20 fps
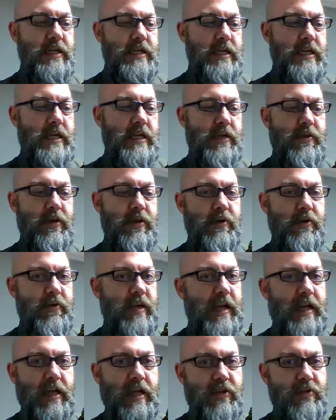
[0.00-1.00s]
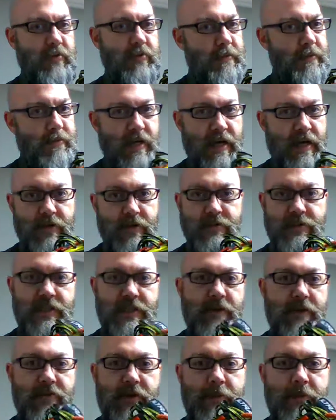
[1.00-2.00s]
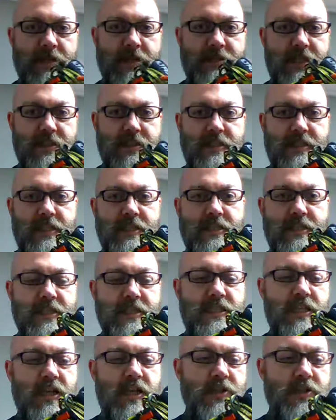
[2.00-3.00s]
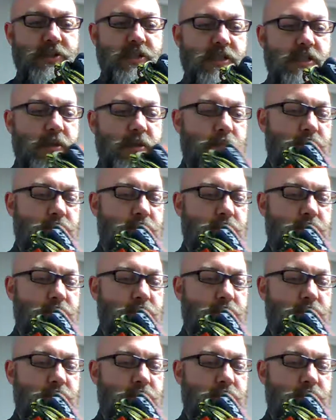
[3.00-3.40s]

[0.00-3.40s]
uh, there are like three models that have come out since this this is the Altra,